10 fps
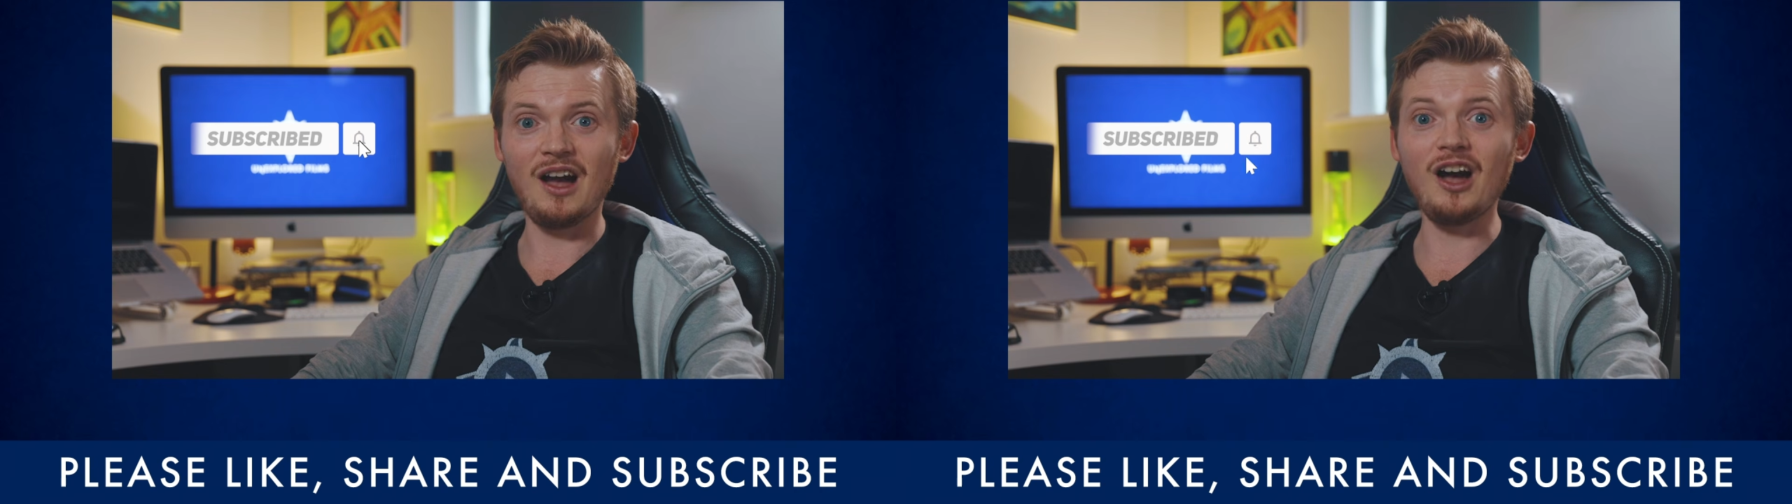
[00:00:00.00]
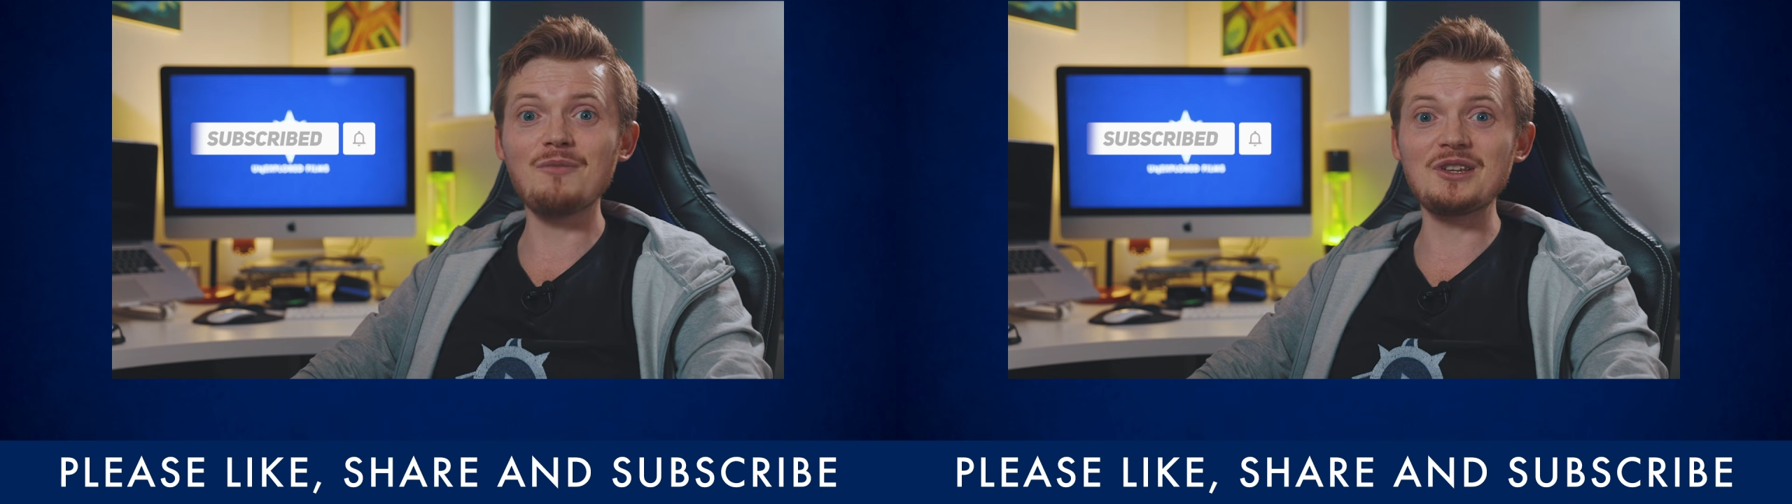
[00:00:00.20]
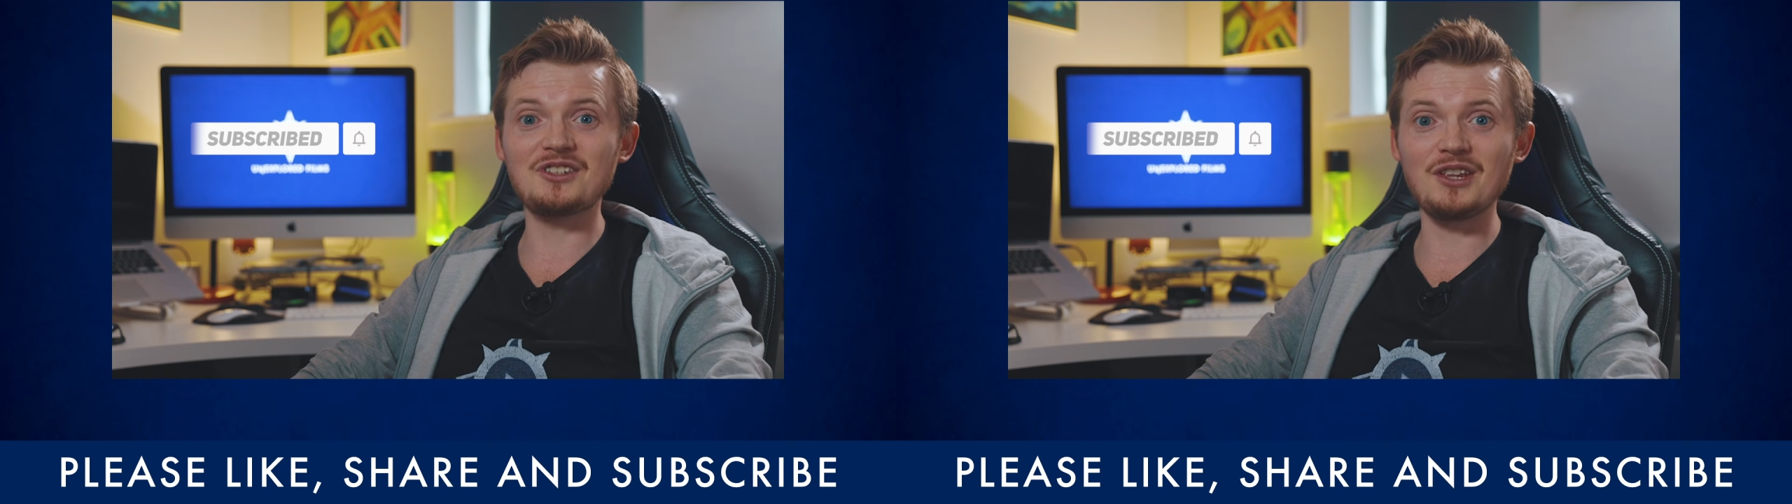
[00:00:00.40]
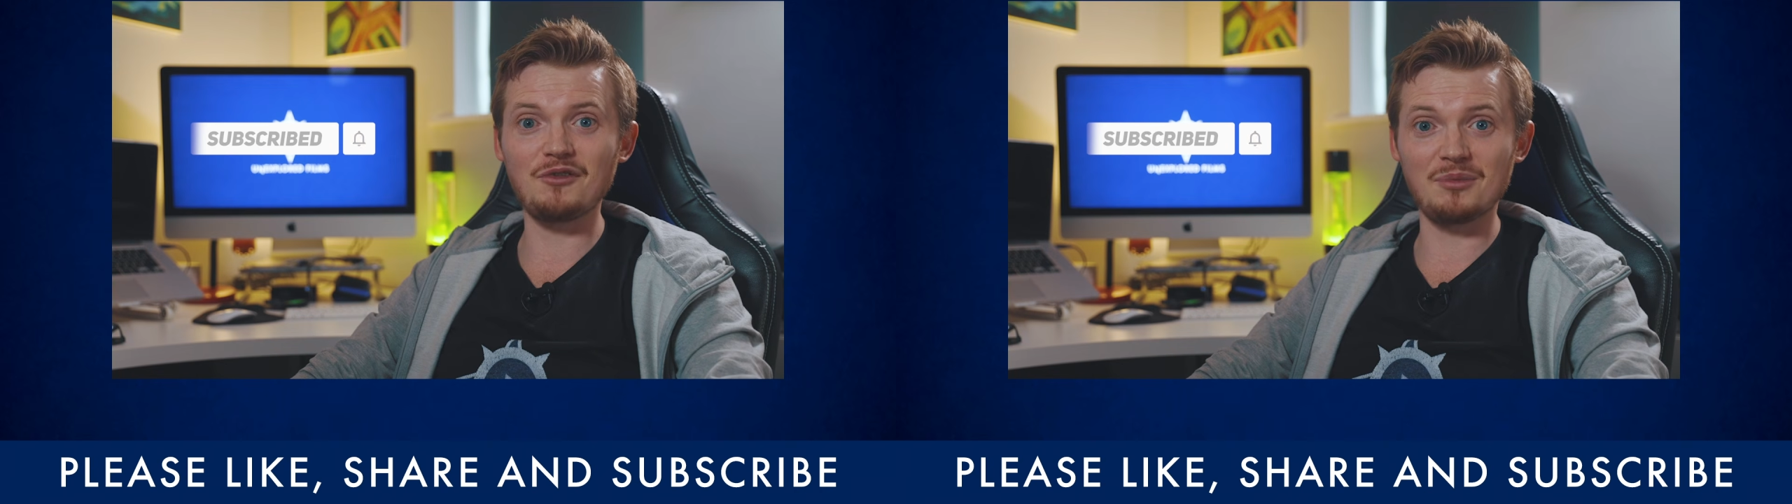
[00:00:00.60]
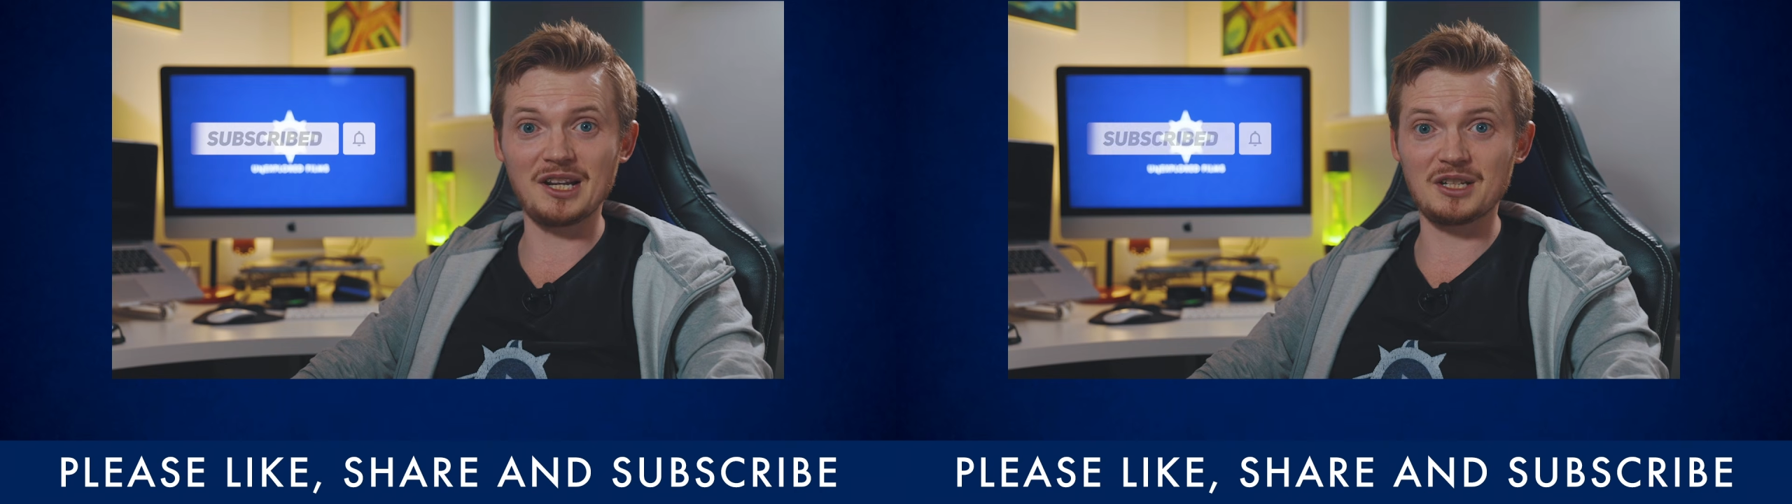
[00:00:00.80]
I've been
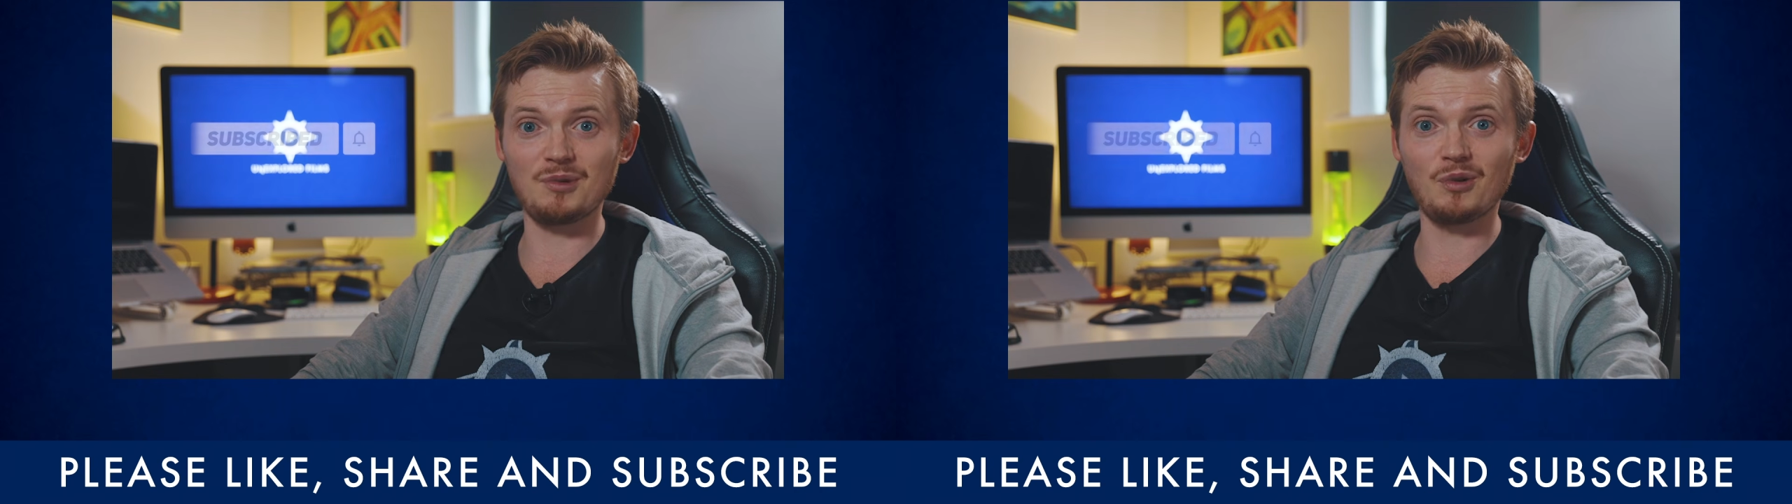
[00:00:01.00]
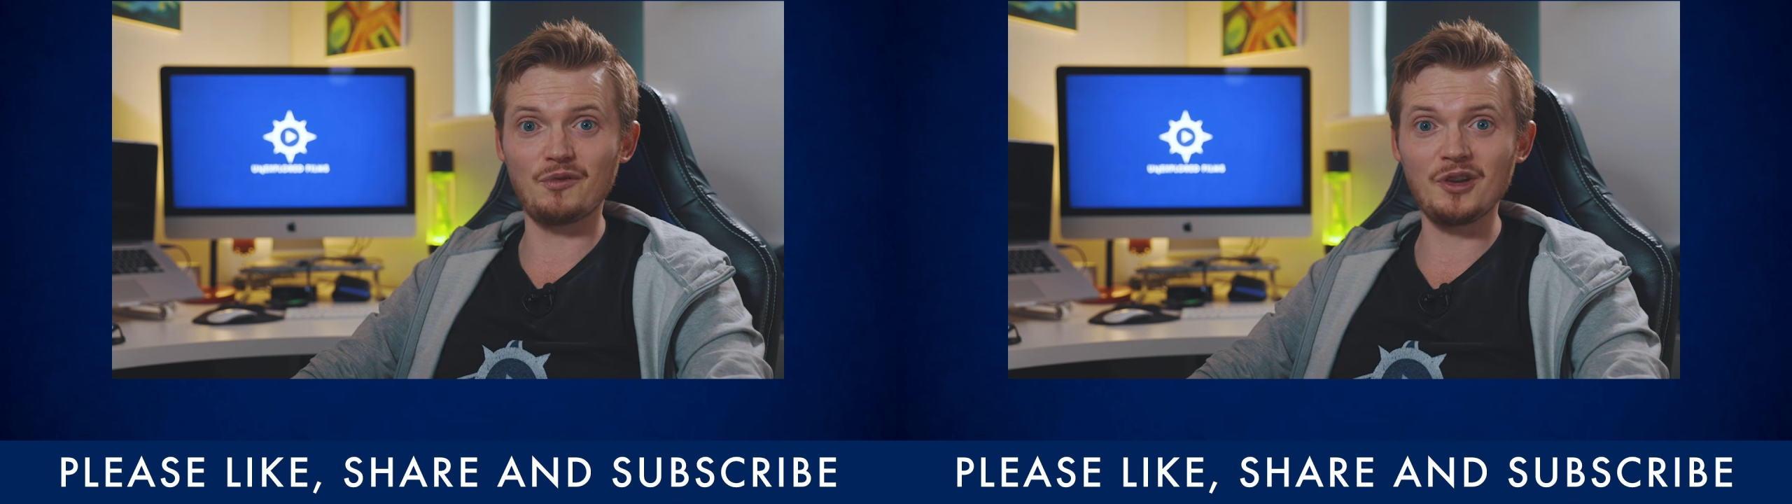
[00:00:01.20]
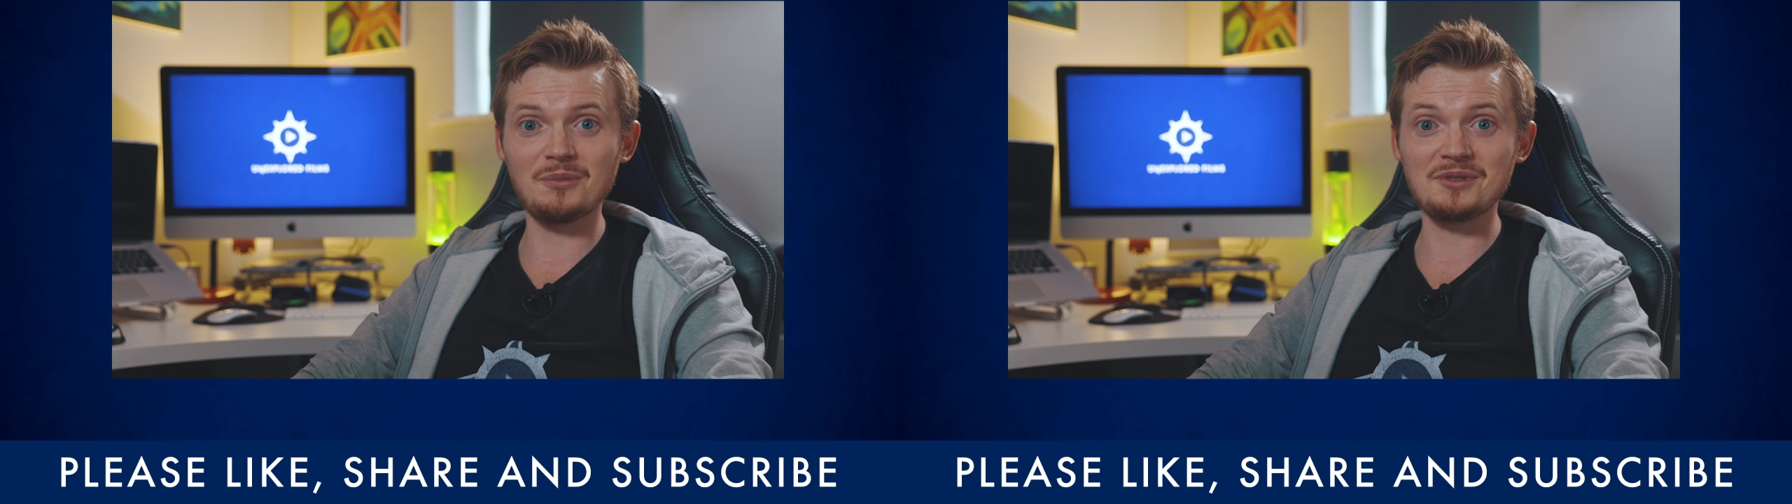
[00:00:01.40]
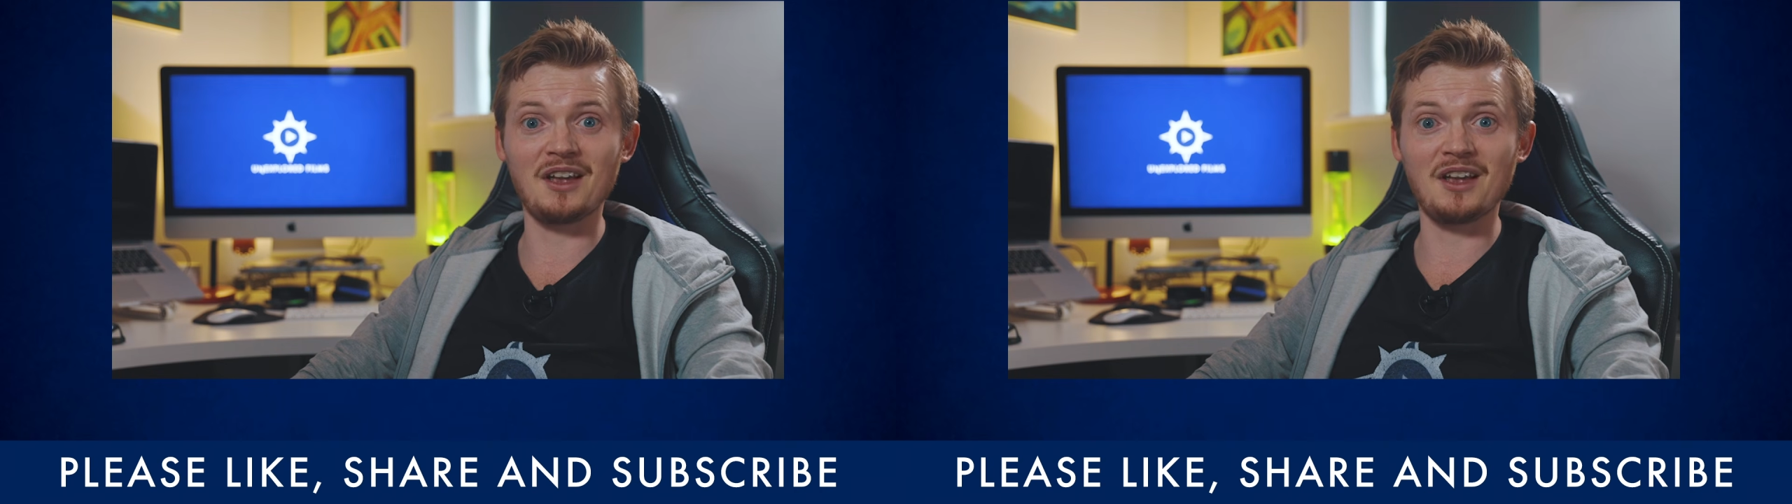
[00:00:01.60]
Steve from Unexplored Films,